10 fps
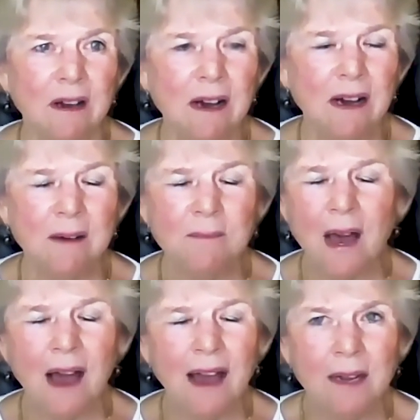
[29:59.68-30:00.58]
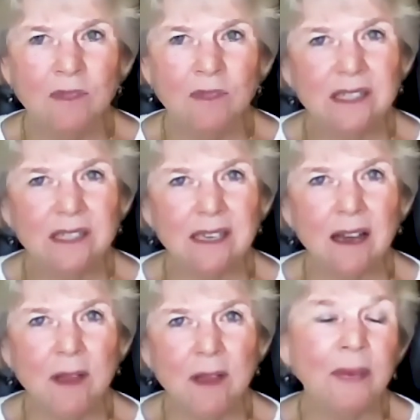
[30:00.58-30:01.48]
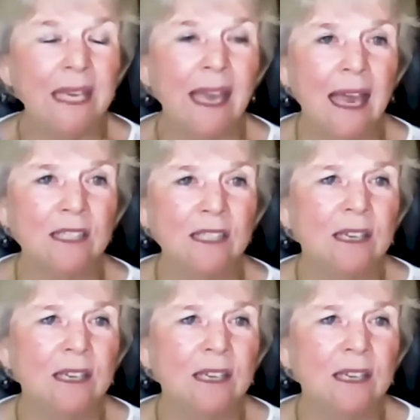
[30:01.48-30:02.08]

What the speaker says: I am just, and